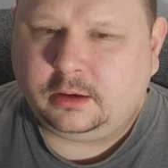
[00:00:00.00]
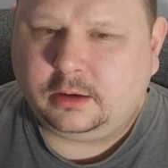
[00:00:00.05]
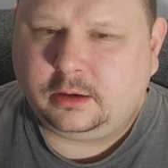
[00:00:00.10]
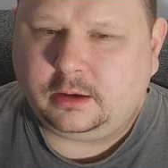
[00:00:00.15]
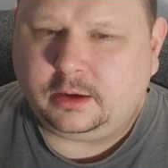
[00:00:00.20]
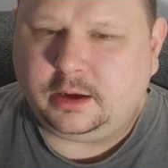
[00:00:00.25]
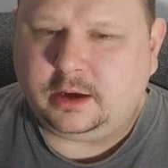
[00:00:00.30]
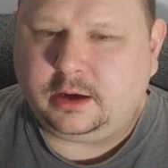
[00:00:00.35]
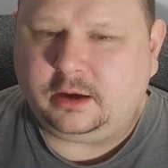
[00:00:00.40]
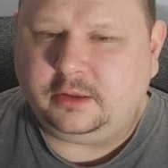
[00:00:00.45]

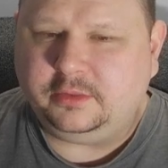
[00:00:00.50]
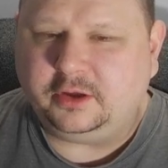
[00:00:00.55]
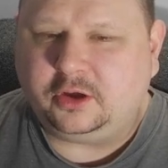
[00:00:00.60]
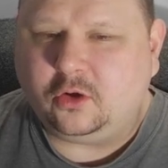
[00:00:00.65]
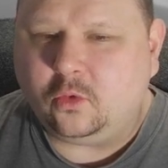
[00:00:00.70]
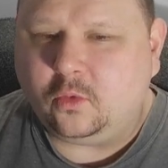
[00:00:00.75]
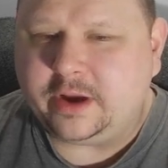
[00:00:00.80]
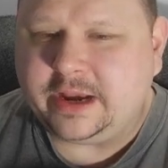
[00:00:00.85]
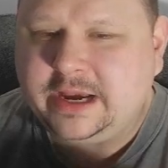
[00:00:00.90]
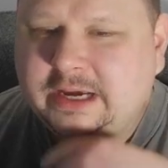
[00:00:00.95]
Oh, the
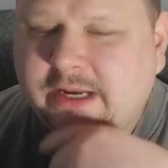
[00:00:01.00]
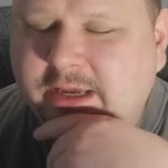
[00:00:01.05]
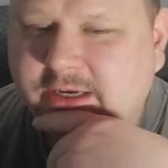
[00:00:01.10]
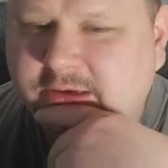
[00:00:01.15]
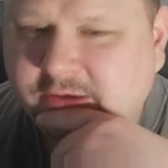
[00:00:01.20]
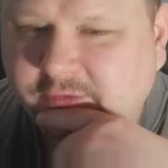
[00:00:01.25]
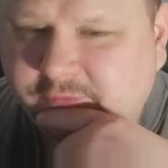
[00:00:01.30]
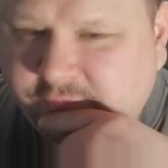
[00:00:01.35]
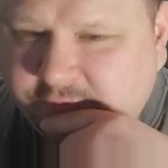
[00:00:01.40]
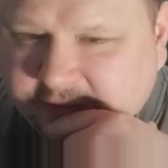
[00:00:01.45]
queen can
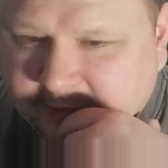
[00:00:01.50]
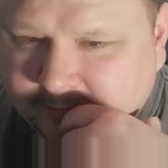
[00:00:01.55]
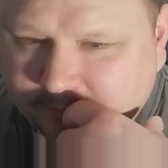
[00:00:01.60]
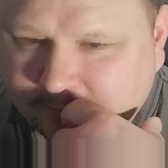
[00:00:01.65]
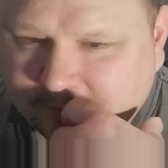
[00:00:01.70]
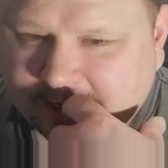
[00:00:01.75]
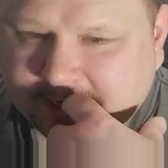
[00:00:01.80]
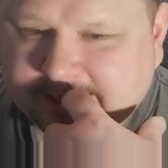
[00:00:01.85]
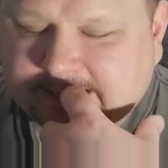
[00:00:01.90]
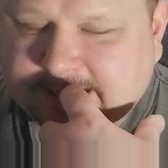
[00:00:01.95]
defend
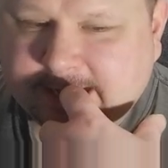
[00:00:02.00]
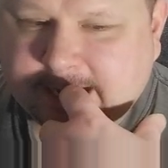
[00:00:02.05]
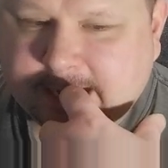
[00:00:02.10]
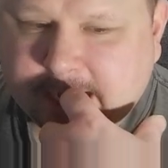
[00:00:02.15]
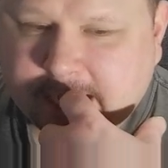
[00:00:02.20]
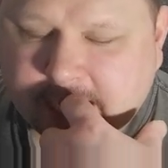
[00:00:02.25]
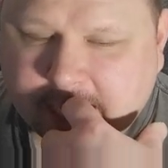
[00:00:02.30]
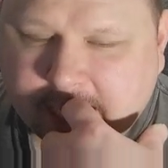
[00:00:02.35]
right there.